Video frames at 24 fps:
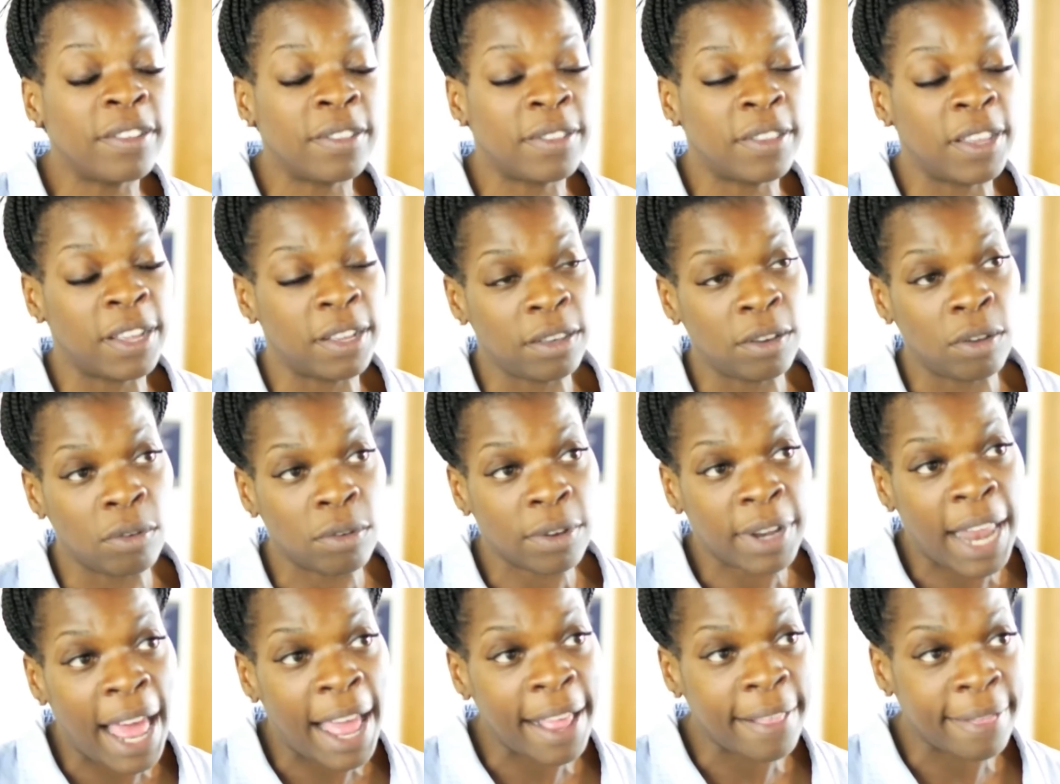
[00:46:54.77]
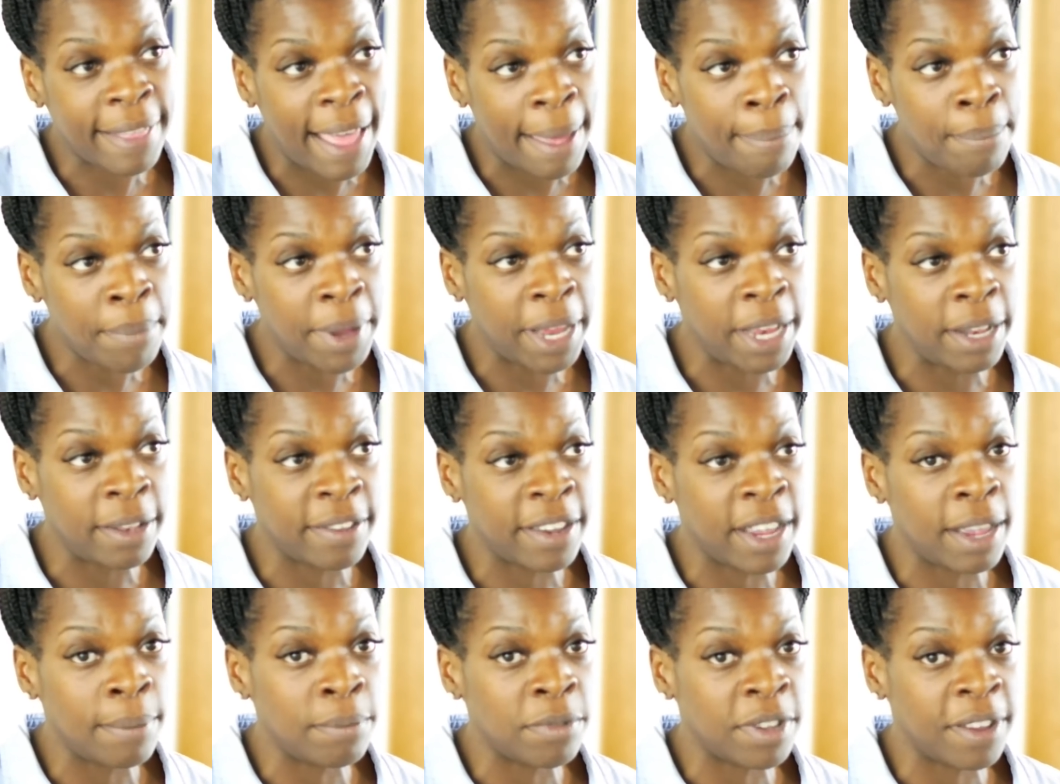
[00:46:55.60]
that look like them in
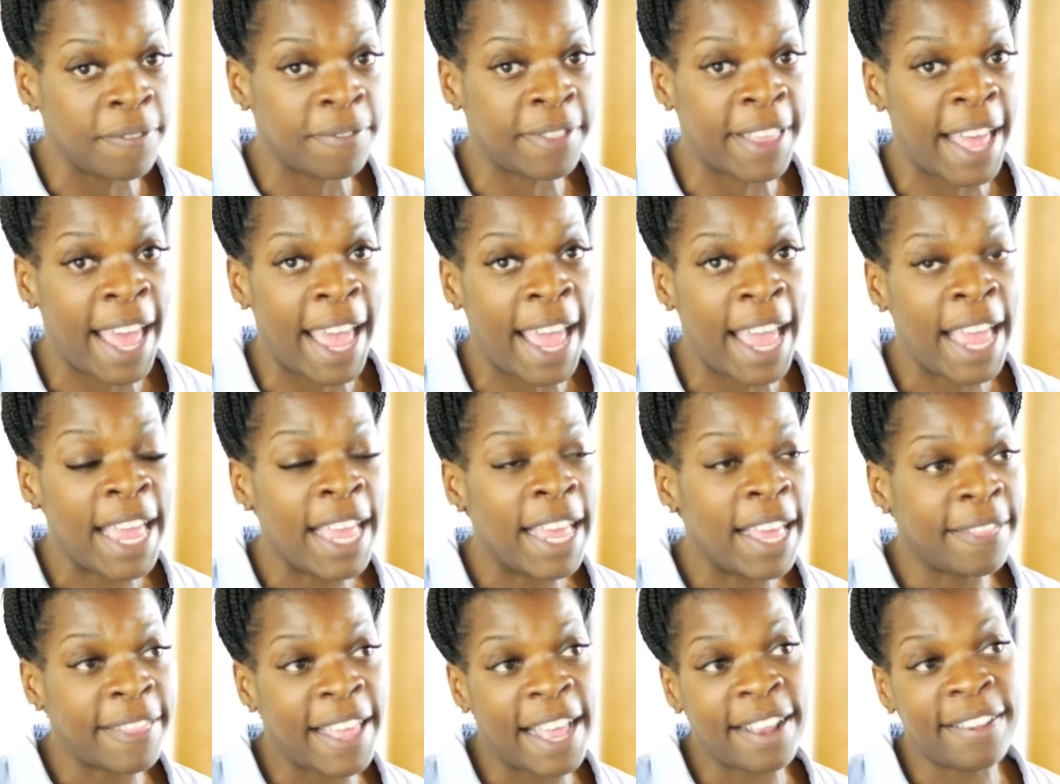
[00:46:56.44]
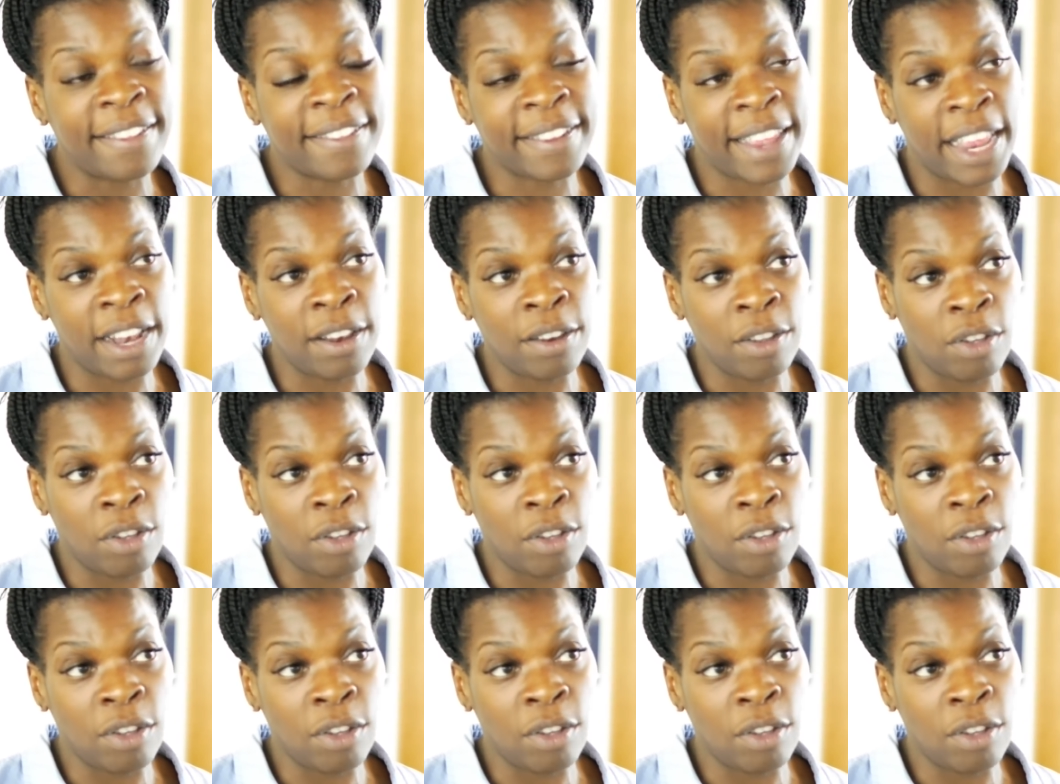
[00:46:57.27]
terms of their skin